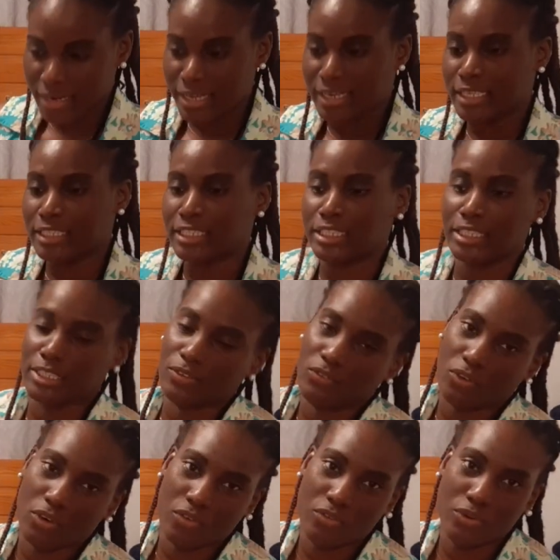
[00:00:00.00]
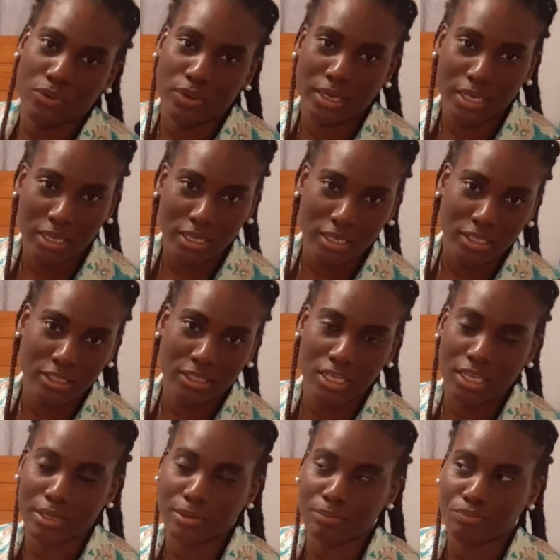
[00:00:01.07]
let it sit for a few days.
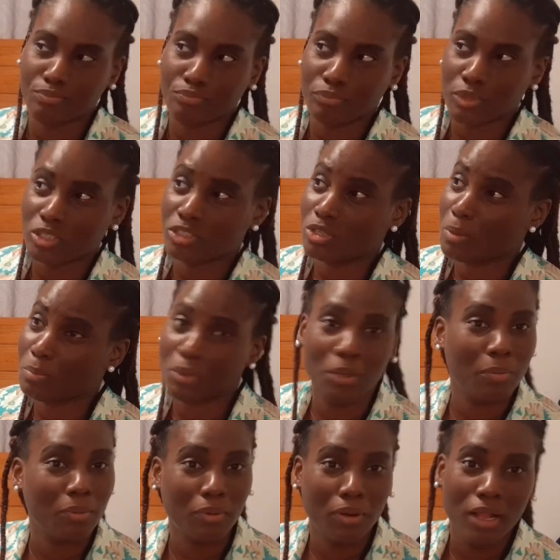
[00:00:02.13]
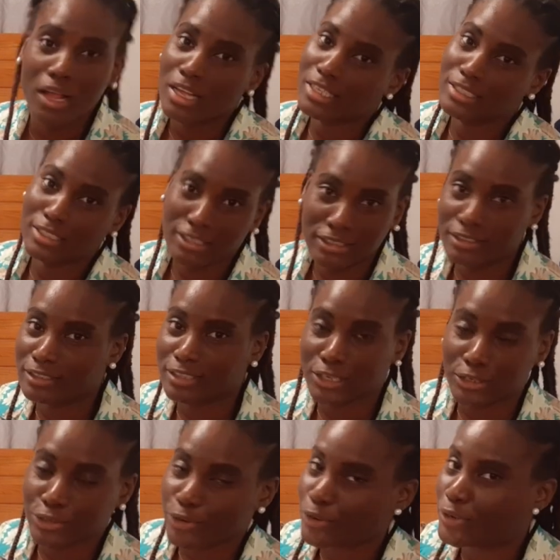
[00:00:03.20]
Some people season their
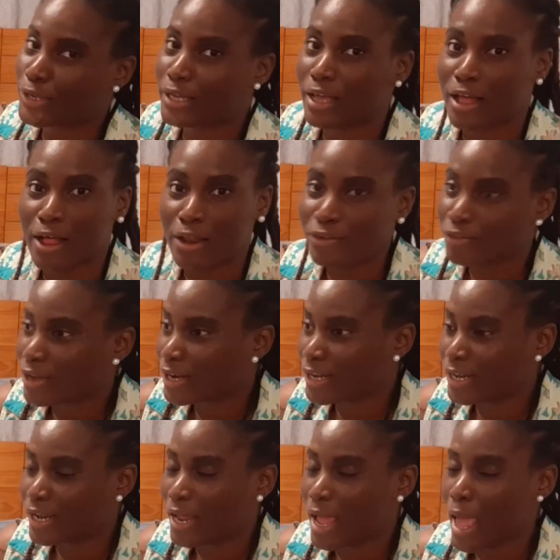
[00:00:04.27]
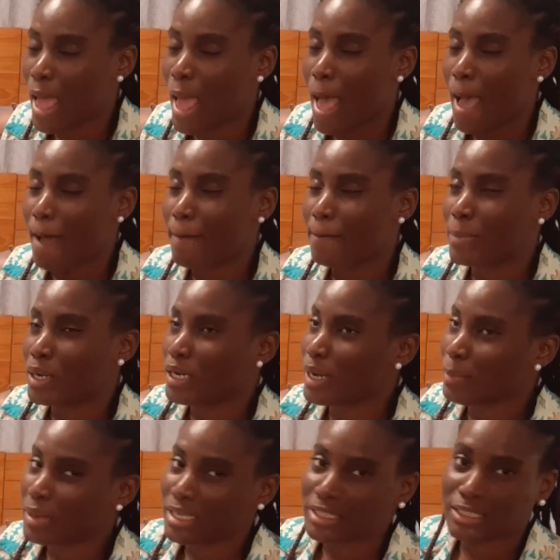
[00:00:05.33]
turkey already, but
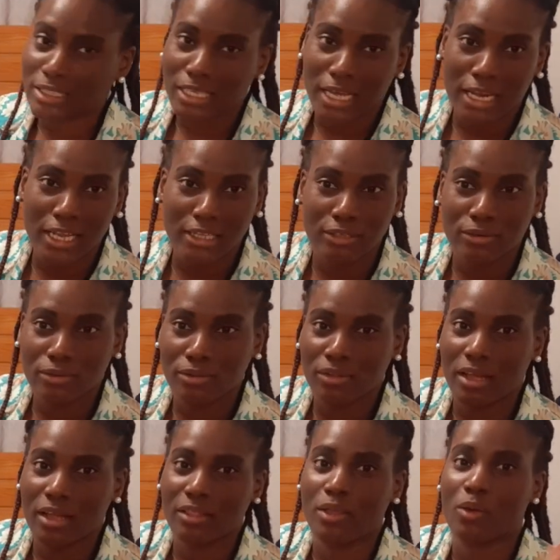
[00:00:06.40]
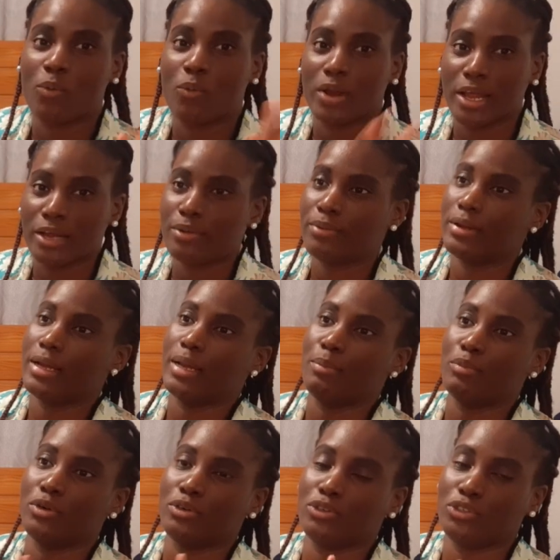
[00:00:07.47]
I'm excited to do that. When I do that, I'm
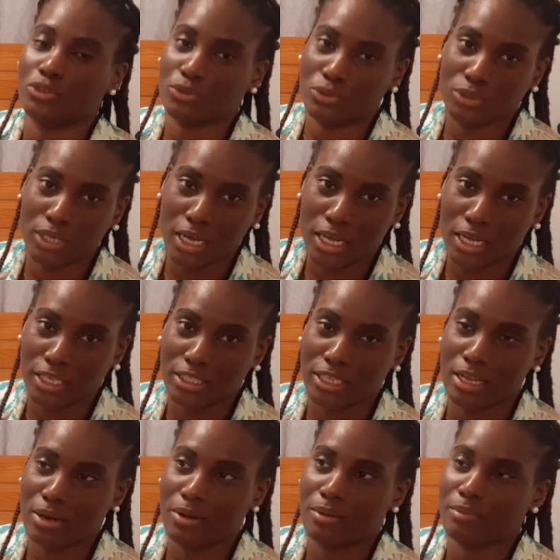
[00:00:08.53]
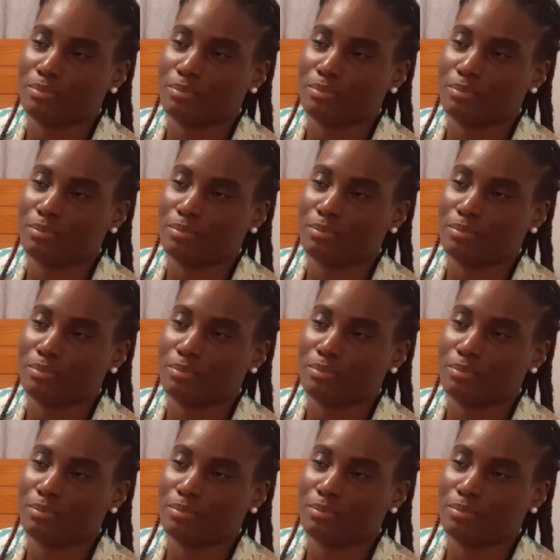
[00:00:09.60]
going to show you guys. And